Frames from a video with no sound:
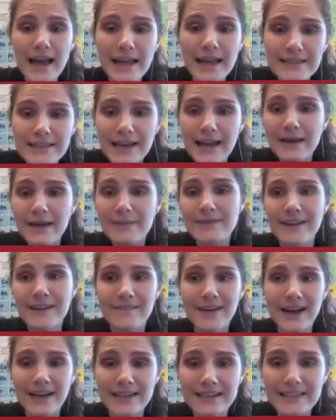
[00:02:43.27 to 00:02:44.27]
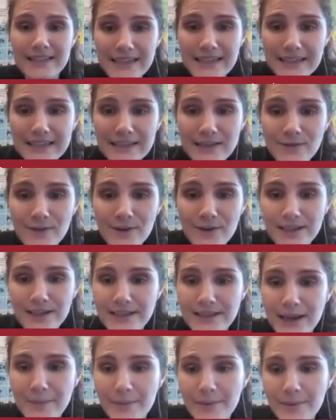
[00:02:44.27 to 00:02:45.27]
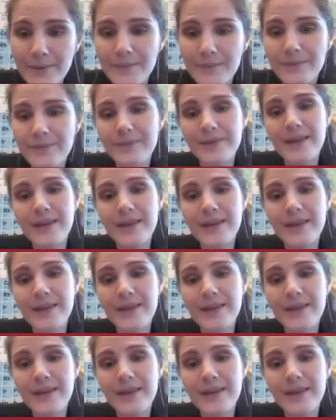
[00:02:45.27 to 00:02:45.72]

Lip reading: enzymes, and vaccines, for example.